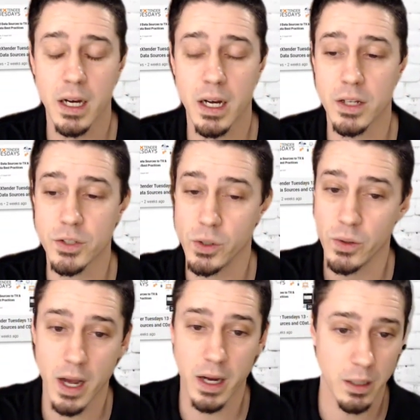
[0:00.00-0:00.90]
so
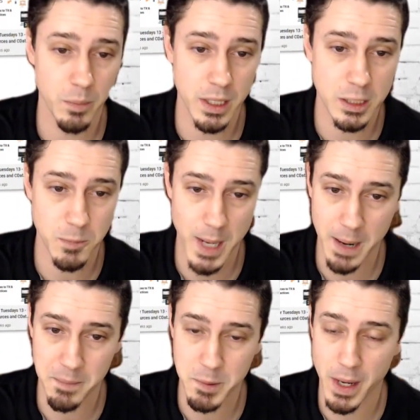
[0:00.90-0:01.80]
you're not going to be
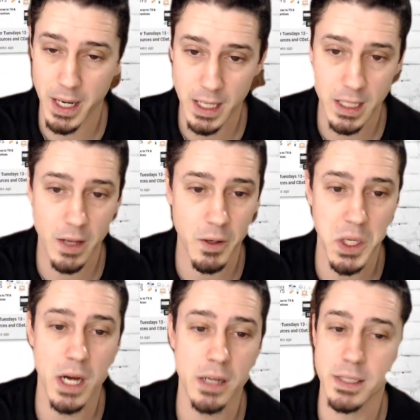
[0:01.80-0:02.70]
spammed by any
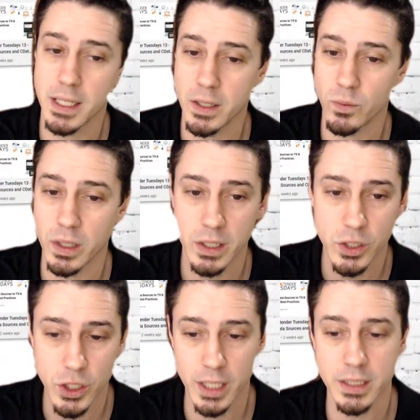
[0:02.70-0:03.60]
other content,
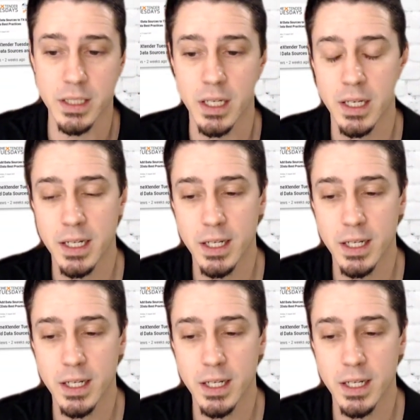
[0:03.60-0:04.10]
really just